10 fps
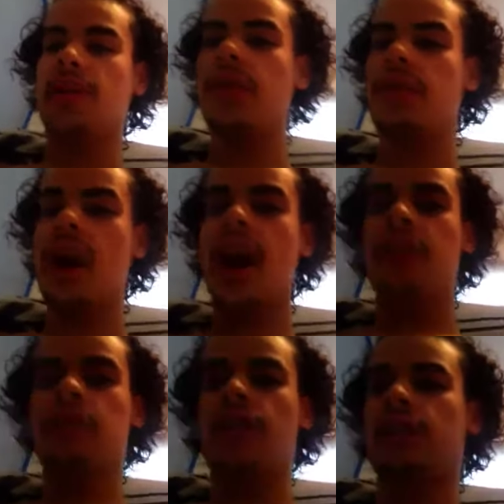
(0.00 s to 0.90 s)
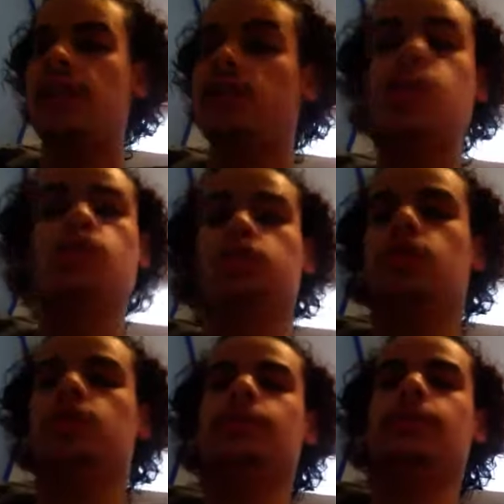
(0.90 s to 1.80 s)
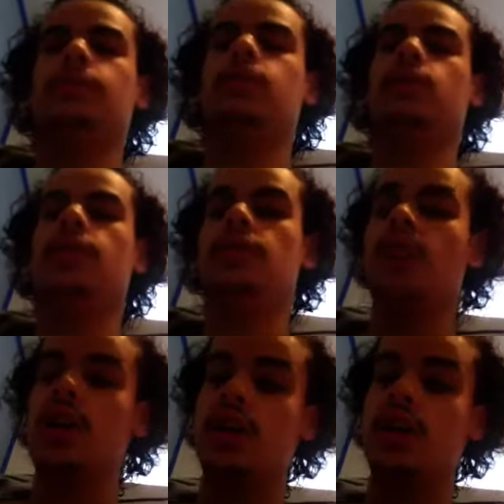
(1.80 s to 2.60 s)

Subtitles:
You have an iron rod, right? It's neutral, it's room temperature, whatever.